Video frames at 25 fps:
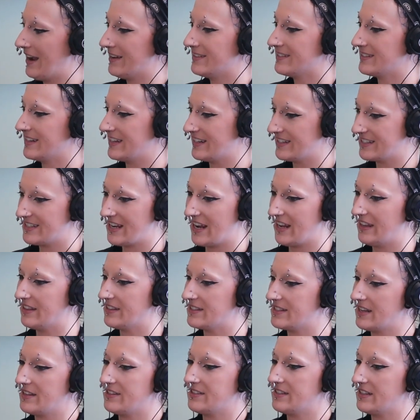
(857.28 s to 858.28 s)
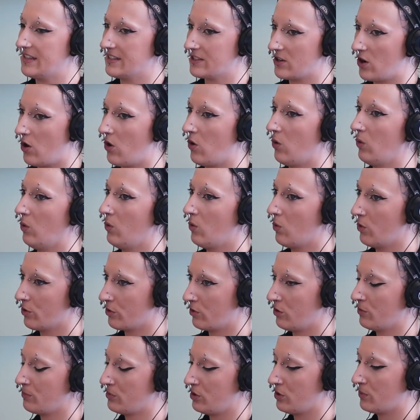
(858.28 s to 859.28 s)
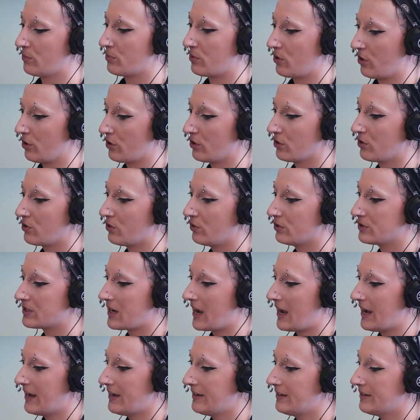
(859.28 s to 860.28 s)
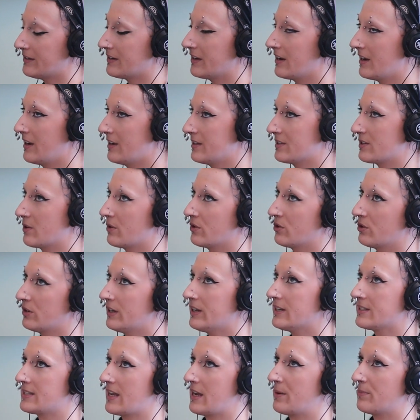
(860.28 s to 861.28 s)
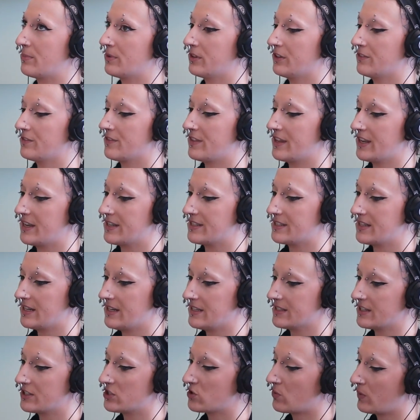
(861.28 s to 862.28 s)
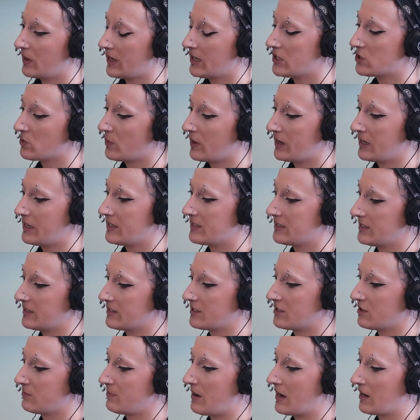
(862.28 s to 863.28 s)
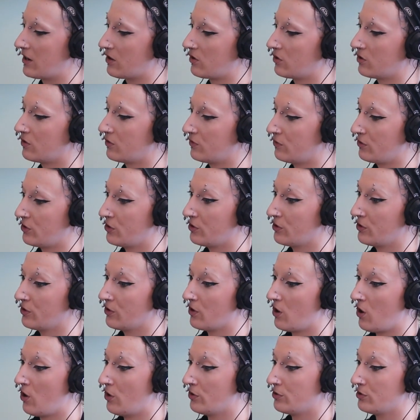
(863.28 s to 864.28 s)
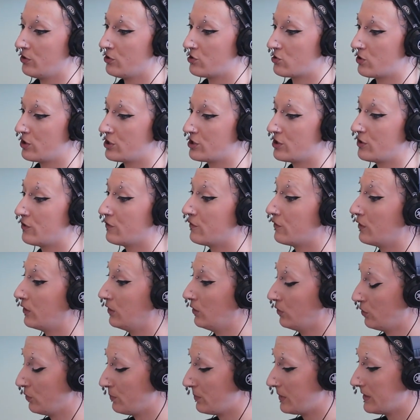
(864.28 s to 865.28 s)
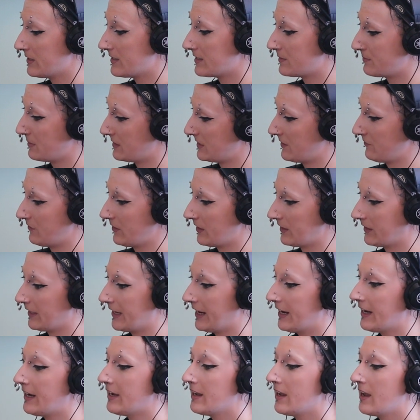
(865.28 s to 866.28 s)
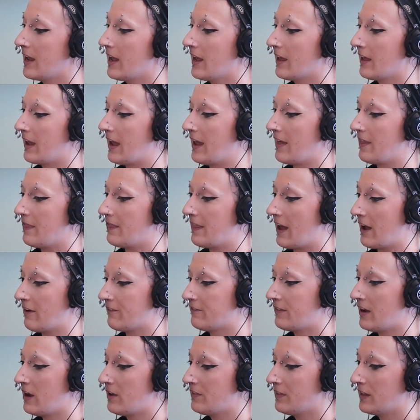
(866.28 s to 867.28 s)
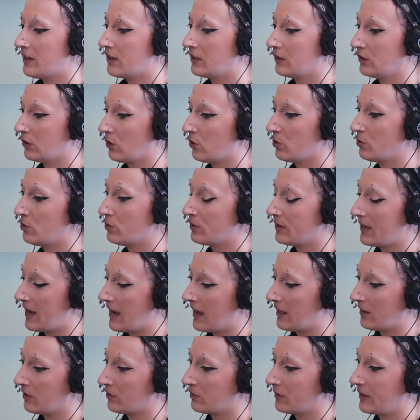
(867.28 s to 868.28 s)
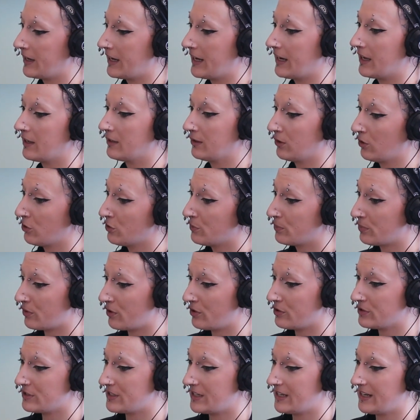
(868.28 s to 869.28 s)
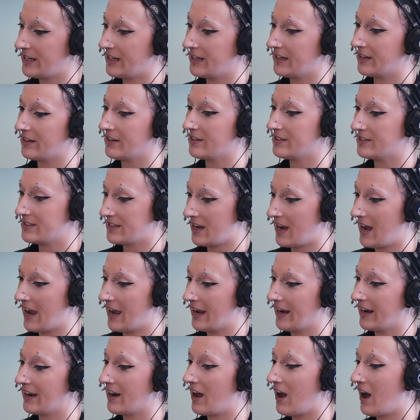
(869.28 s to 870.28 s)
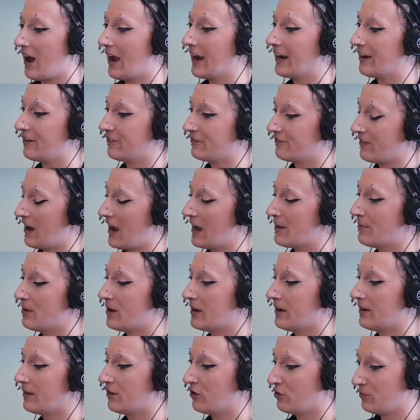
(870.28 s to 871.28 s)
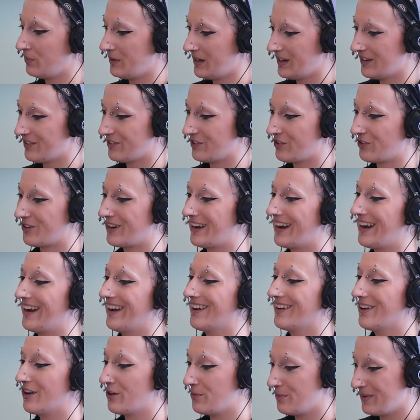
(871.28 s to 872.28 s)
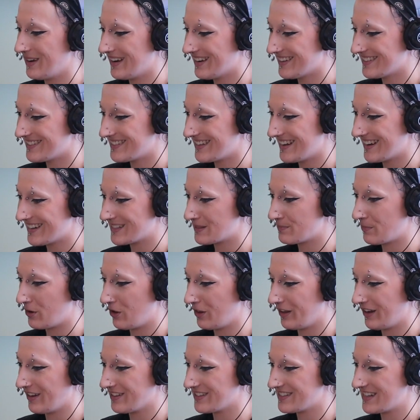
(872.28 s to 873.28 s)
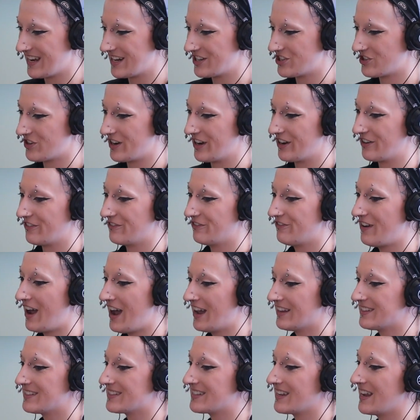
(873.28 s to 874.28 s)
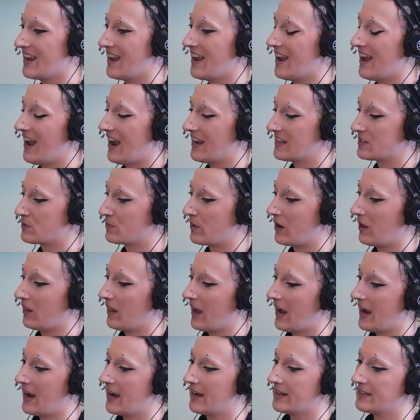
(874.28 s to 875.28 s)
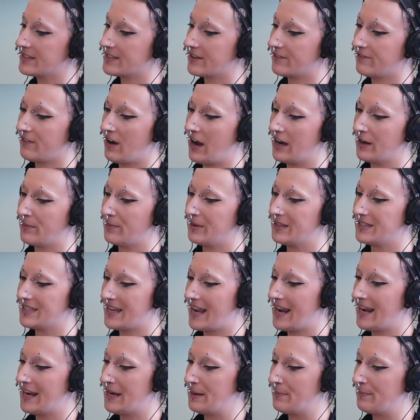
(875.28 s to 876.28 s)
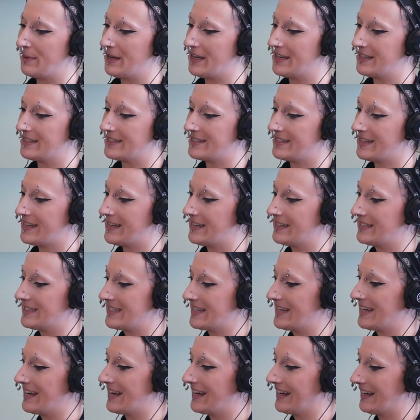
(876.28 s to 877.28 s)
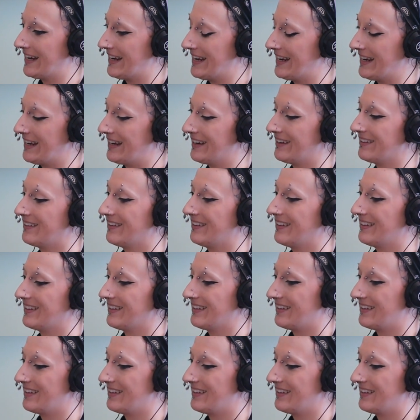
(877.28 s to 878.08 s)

as intense as this whole autoimmune protocol diet. So, a good example of this is a 2020 systematic review on nutrition for lupus specifically, and that found that a low calorie, low protein diet high in fiber, omega 3, omega 6, polyunsaturated fats, as well as vitamins A, B, C, D, and E